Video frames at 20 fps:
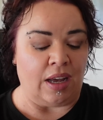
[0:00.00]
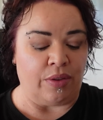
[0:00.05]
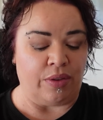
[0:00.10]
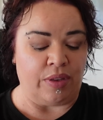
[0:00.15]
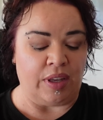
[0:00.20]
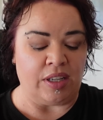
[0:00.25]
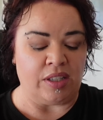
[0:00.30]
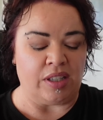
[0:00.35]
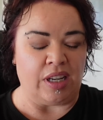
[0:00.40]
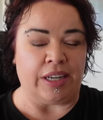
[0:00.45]

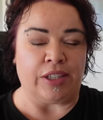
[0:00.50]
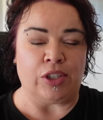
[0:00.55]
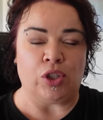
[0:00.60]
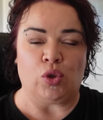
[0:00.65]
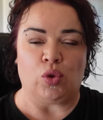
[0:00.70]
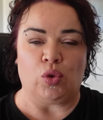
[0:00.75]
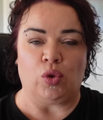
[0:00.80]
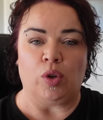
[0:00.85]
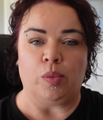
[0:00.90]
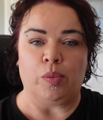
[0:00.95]
Things like
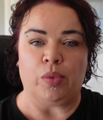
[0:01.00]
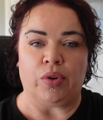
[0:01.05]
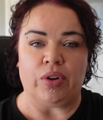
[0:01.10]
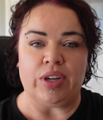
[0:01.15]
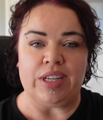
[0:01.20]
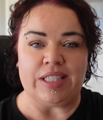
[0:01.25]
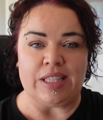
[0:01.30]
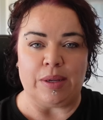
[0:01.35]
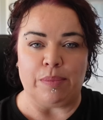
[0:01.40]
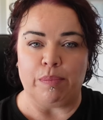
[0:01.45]

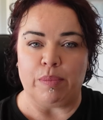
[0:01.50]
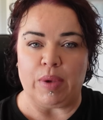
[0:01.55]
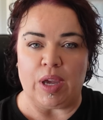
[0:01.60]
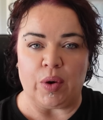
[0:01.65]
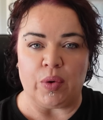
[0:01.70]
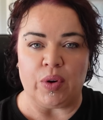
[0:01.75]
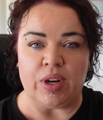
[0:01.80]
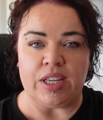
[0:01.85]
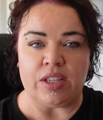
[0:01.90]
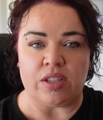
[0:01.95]
strawberries and
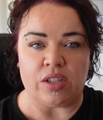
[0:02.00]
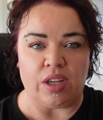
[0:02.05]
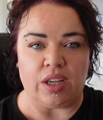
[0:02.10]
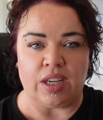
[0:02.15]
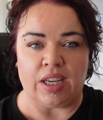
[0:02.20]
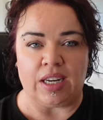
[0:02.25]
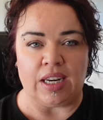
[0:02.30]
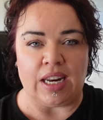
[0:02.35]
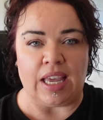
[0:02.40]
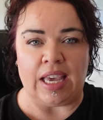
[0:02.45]
berries you
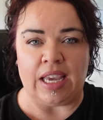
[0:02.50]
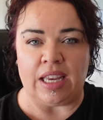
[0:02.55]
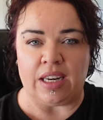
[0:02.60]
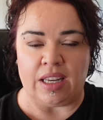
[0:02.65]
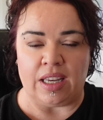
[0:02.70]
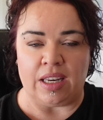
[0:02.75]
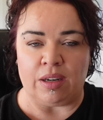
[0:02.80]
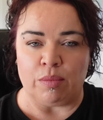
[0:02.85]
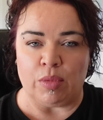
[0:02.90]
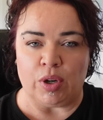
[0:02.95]
can
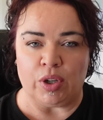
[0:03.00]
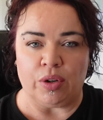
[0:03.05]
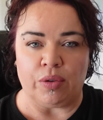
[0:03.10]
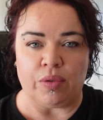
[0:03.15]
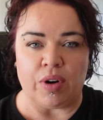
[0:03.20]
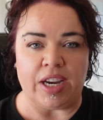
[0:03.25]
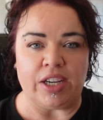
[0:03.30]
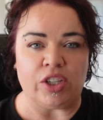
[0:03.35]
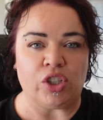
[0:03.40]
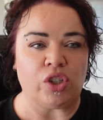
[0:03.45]
eat in
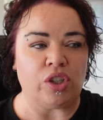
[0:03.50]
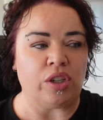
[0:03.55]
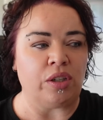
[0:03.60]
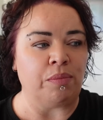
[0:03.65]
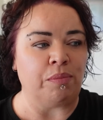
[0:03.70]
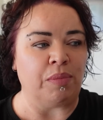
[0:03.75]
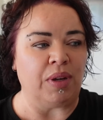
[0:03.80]
moderation,